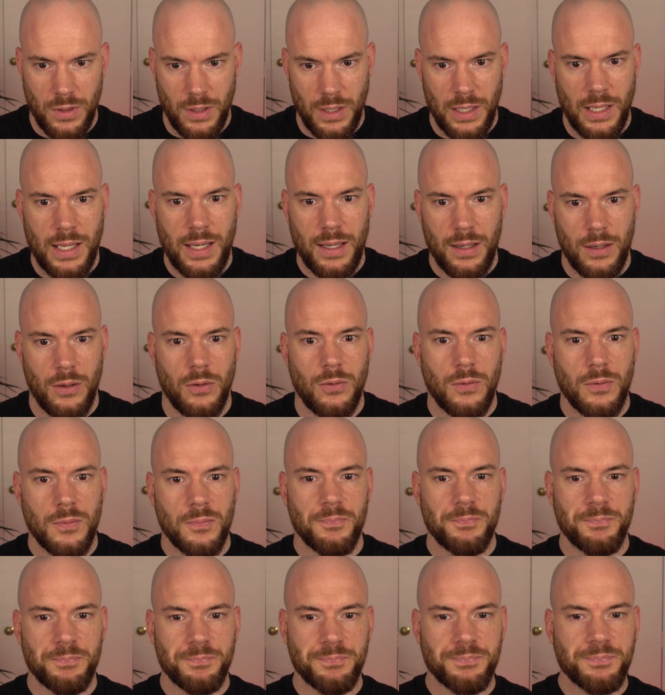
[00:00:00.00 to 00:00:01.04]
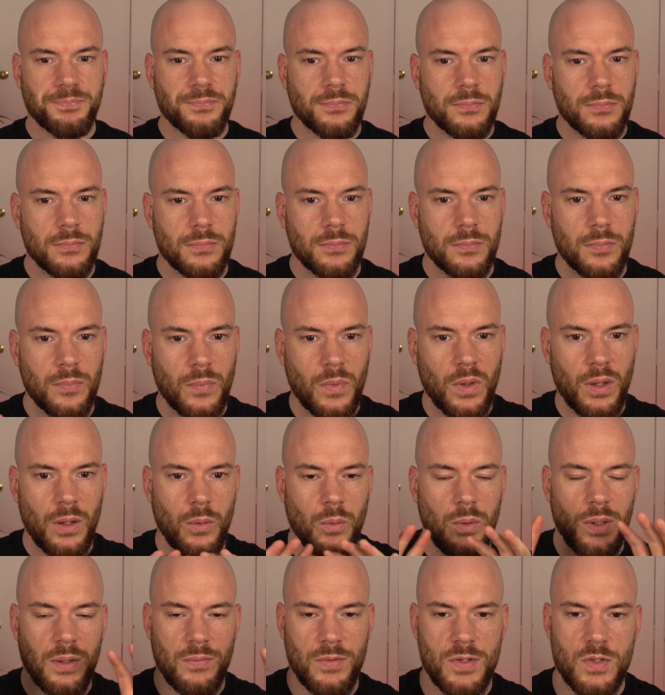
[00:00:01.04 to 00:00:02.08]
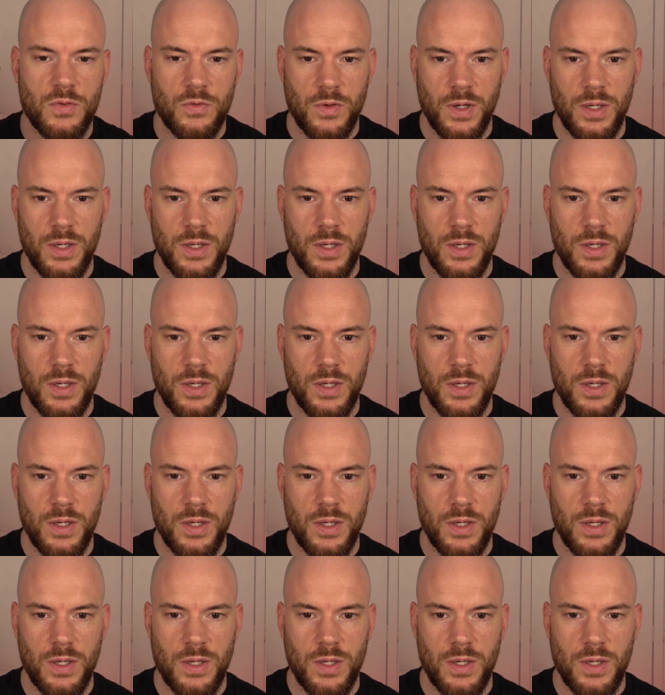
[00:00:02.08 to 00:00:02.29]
Now we have this